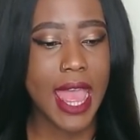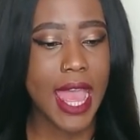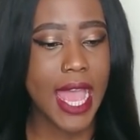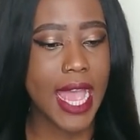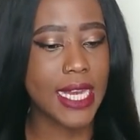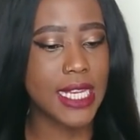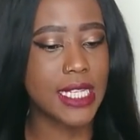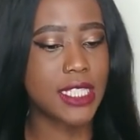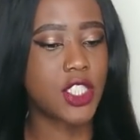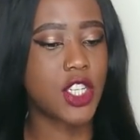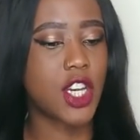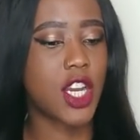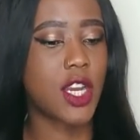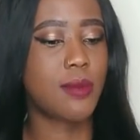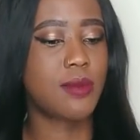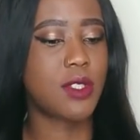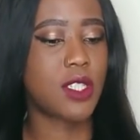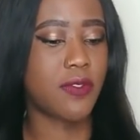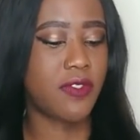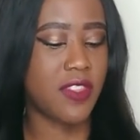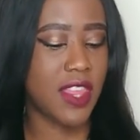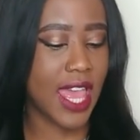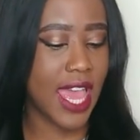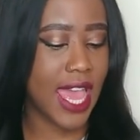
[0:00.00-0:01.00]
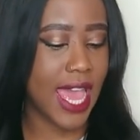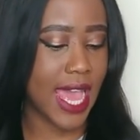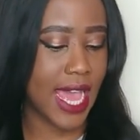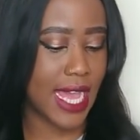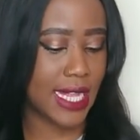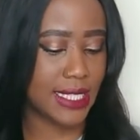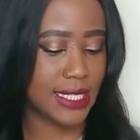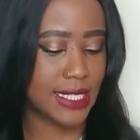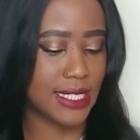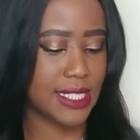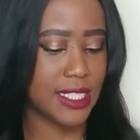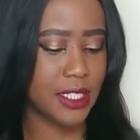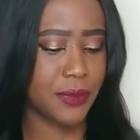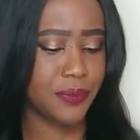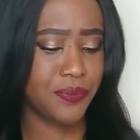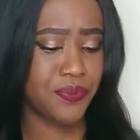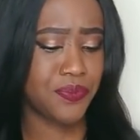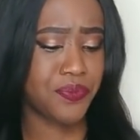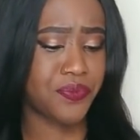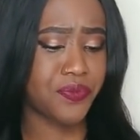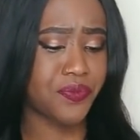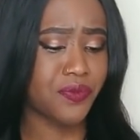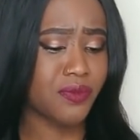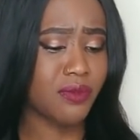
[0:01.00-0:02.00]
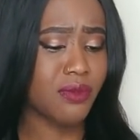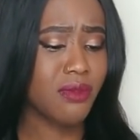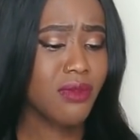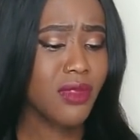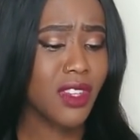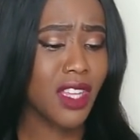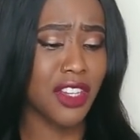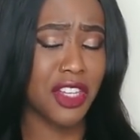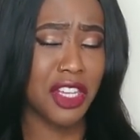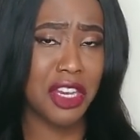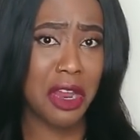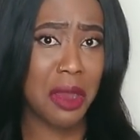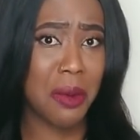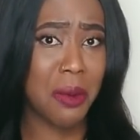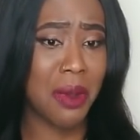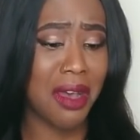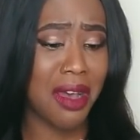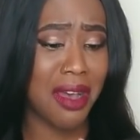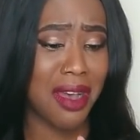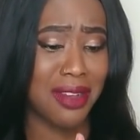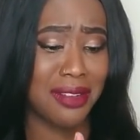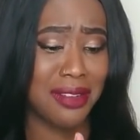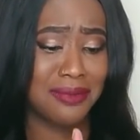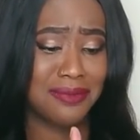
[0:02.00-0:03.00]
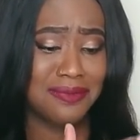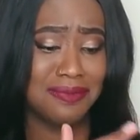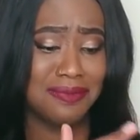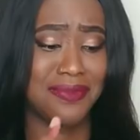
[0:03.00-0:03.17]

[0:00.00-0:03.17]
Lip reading: And in terms of the ends, you know what?